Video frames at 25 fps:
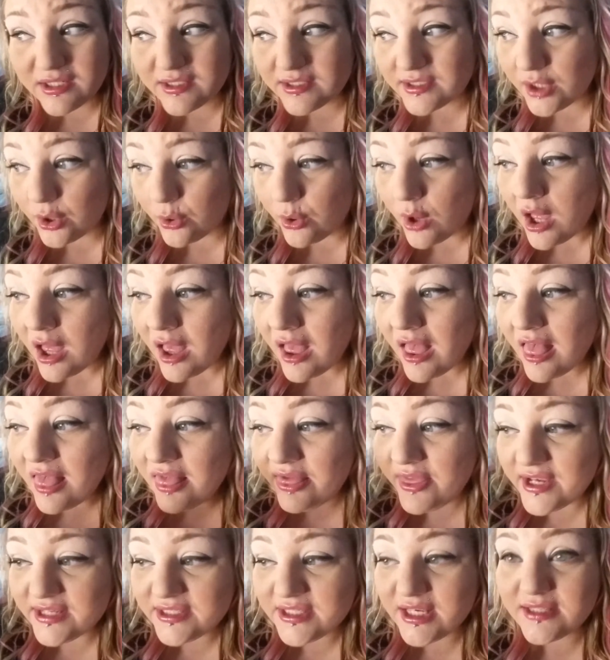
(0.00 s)
So
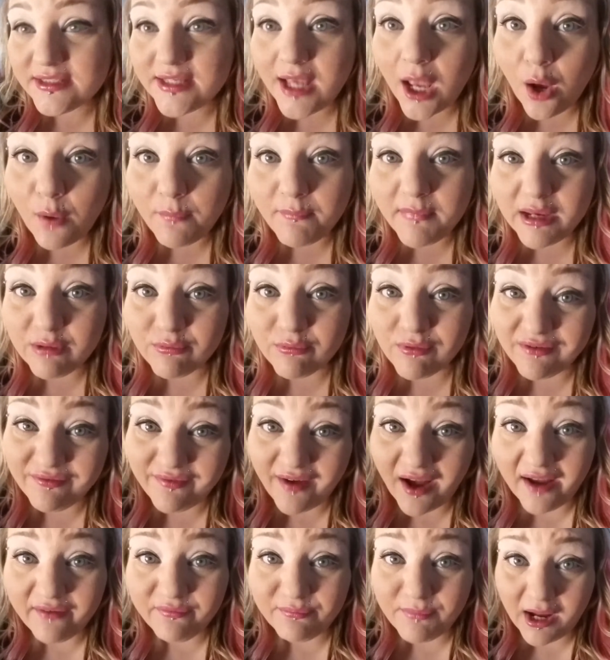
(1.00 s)
this has helped me
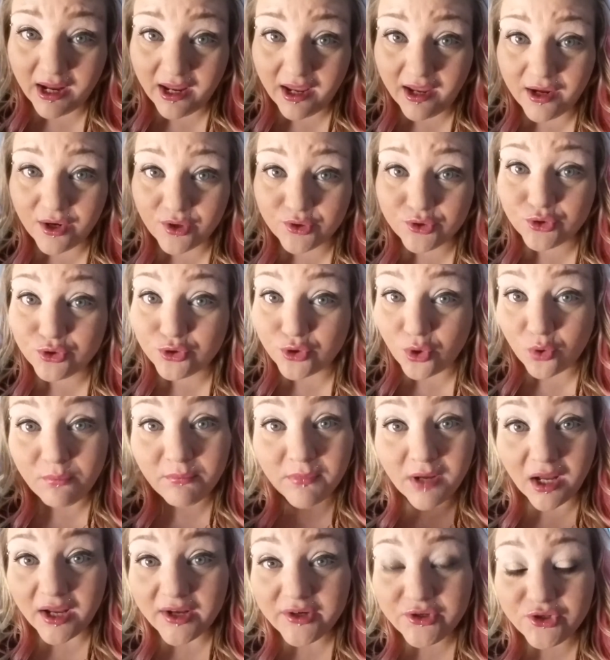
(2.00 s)
revive my hair so
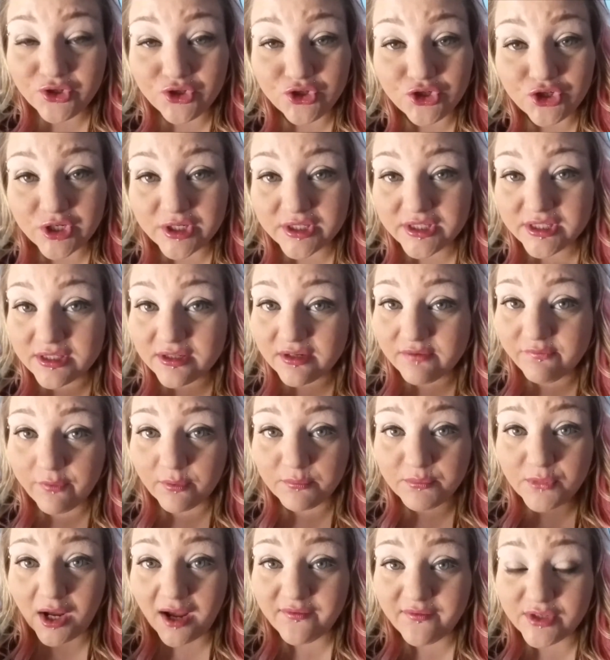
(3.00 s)
much just
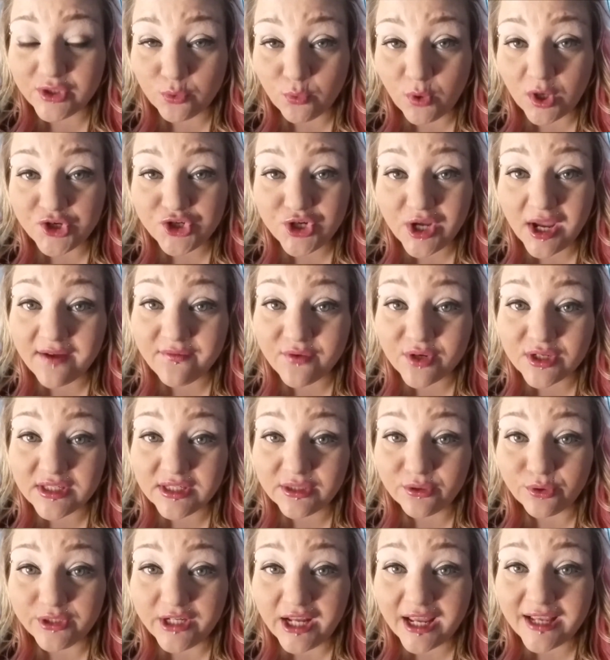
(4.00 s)
from not having to wash it every
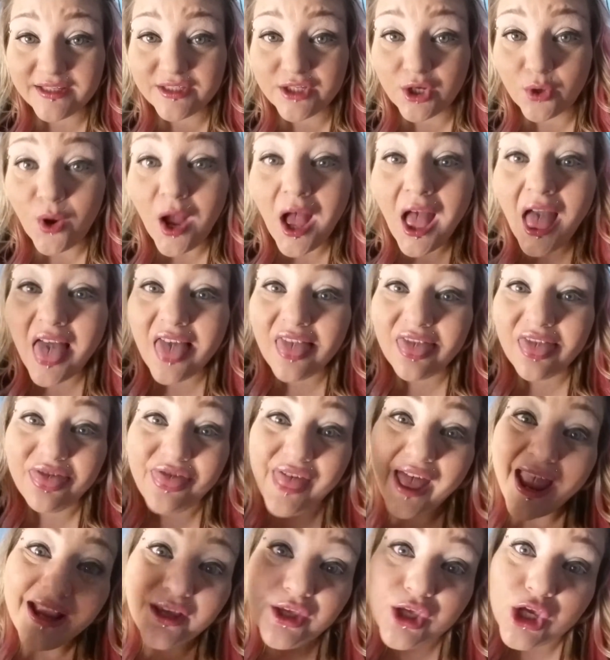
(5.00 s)
single day. So
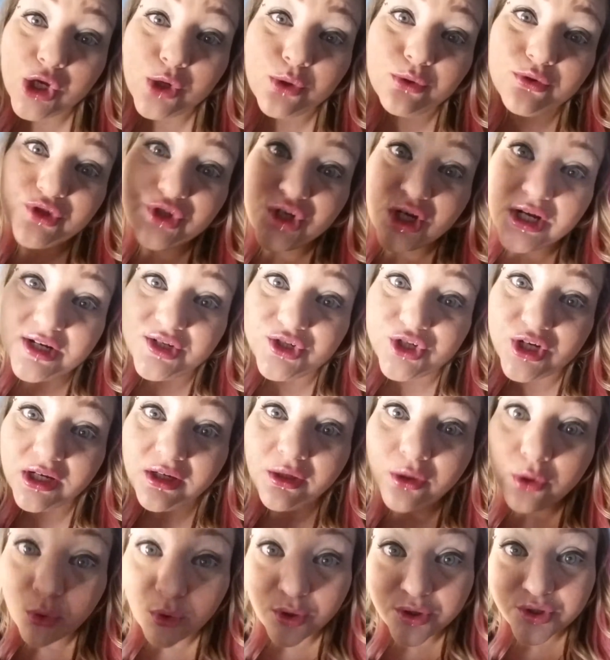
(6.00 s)
thank you,
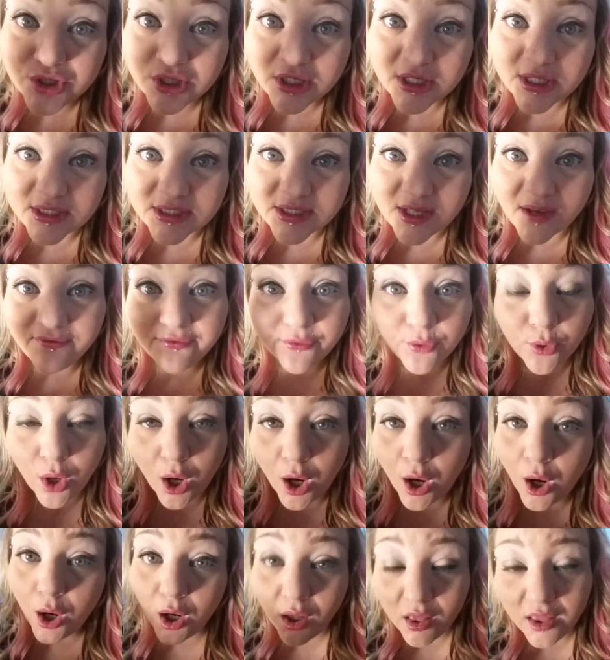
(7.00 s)
Gigi Gorgeous, for
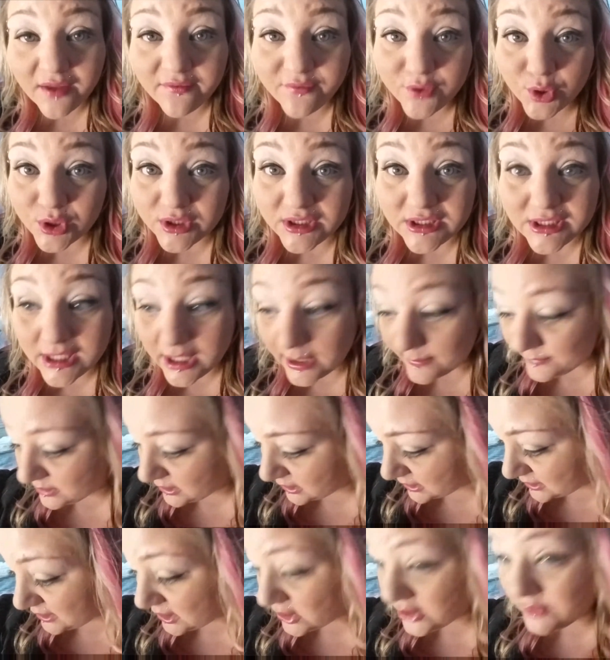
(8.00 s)
all of your tips,
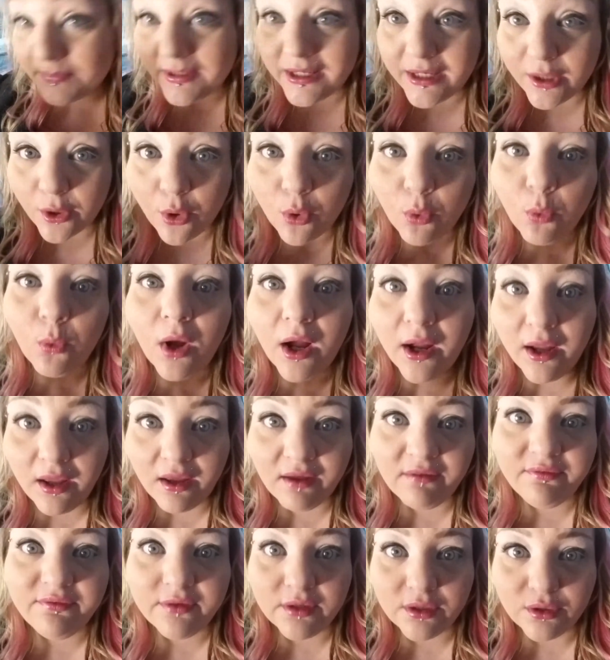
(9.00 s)
because there's been quite
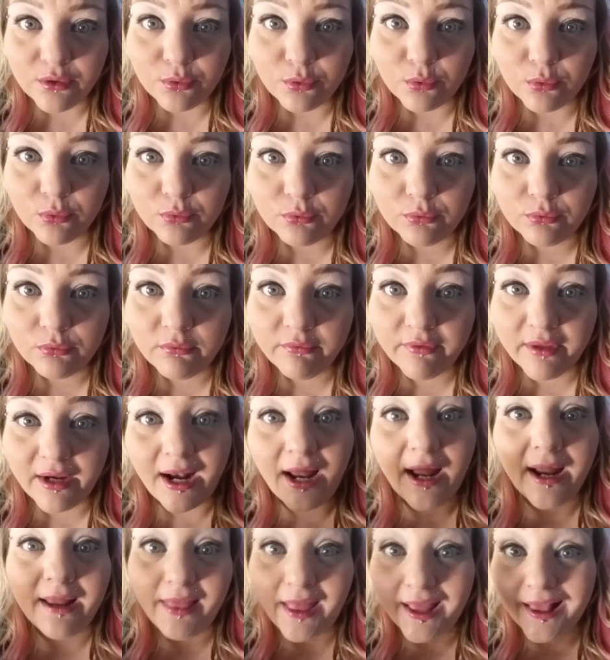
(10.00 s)
a few that
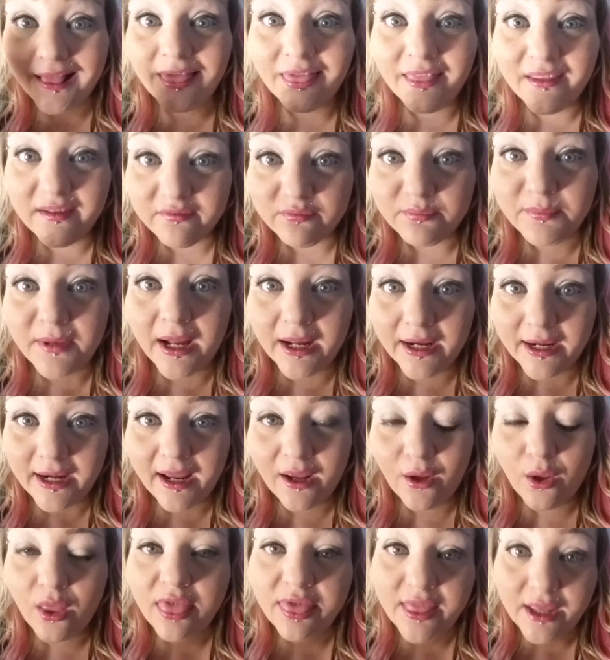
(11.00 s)
I like live by now.